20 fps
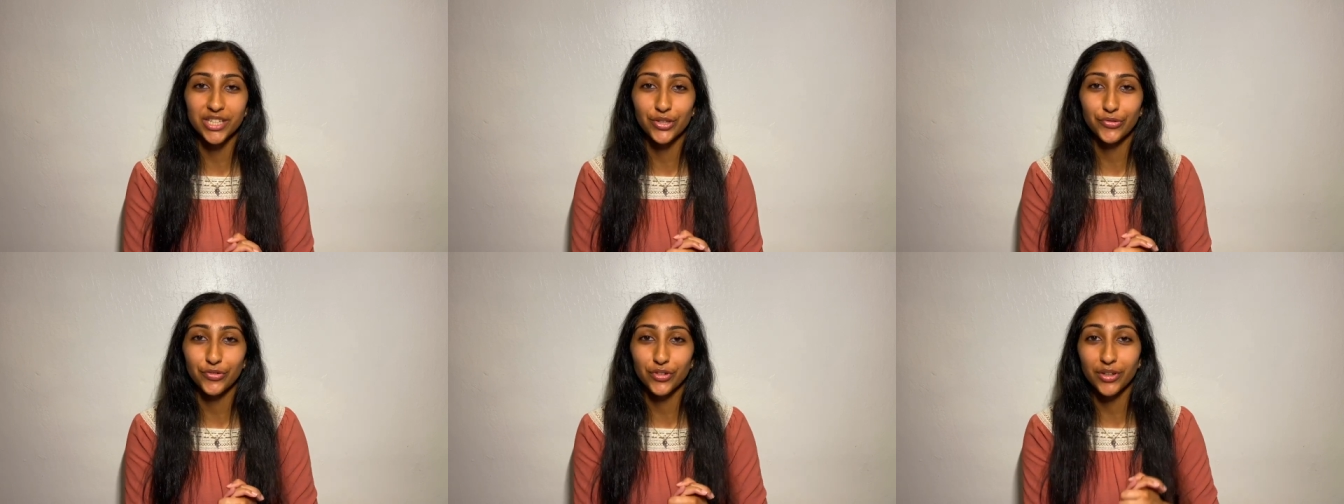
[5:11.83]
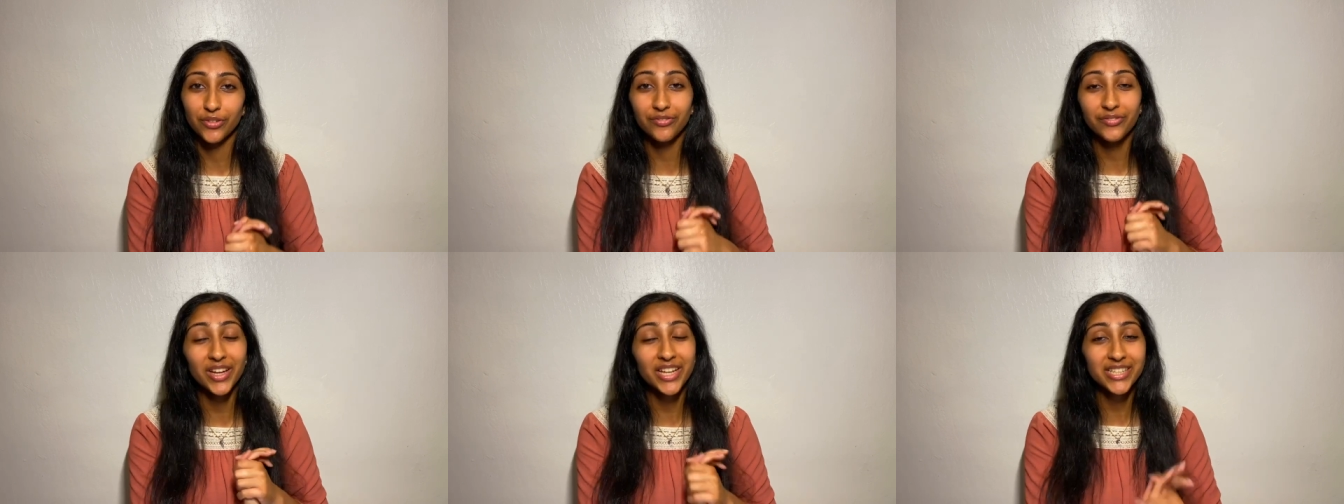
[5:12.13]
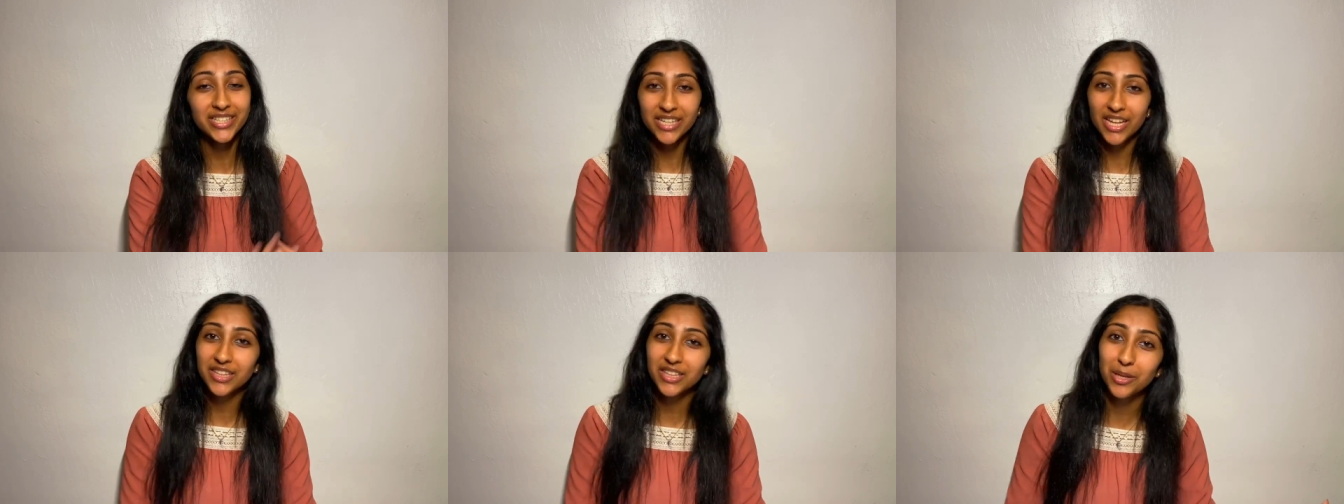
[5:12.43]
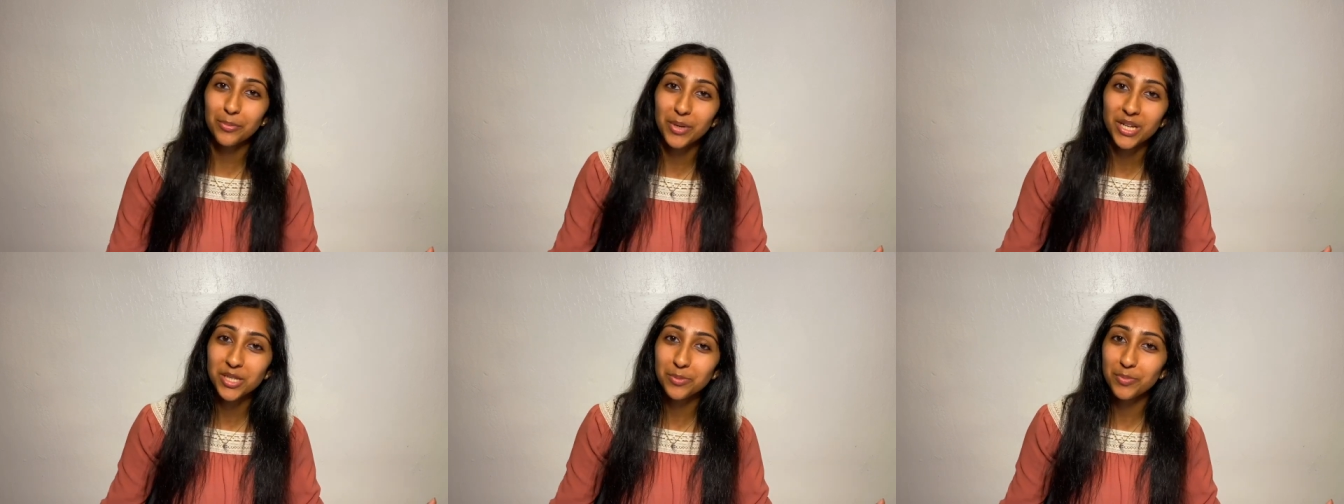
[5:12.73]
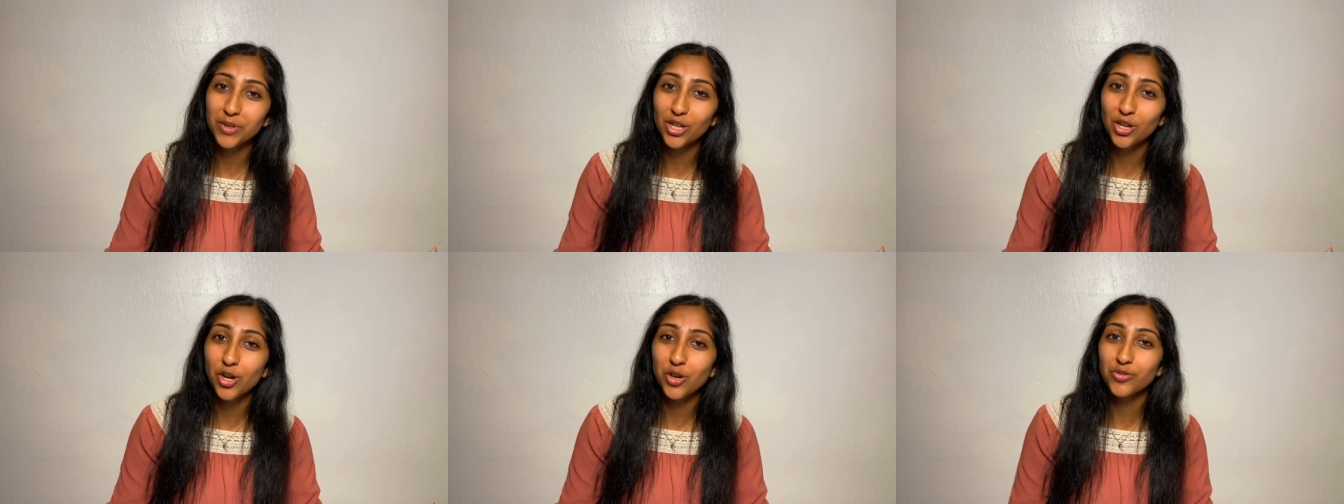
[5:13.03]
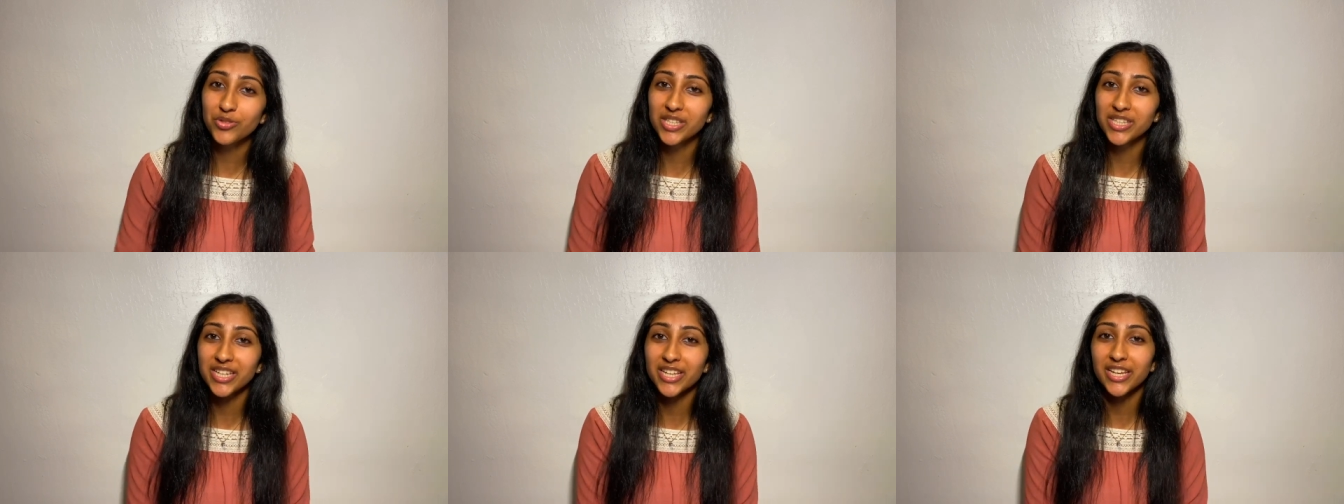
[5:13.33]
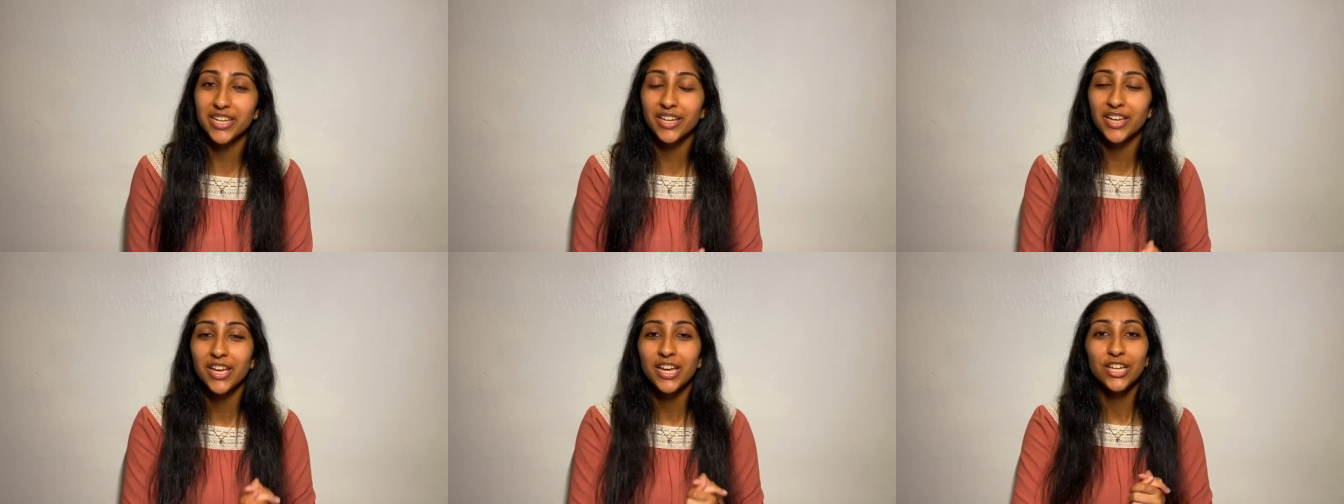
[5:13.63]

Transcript: different events that they might be hosting,